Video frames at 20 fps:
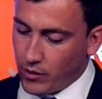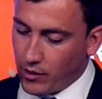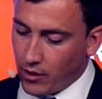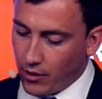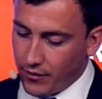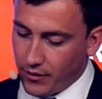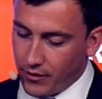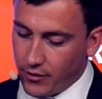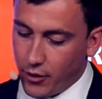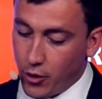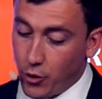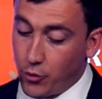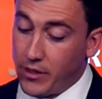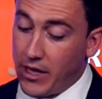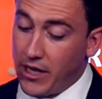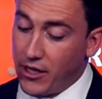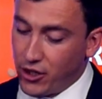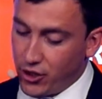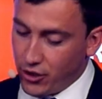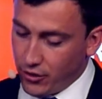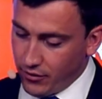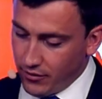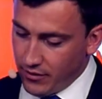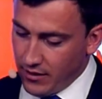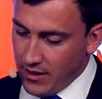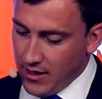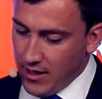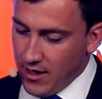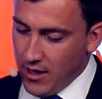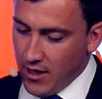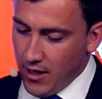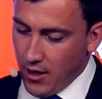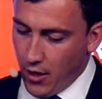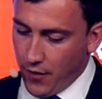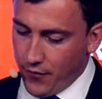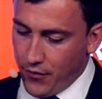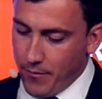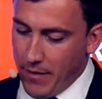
regarding the location of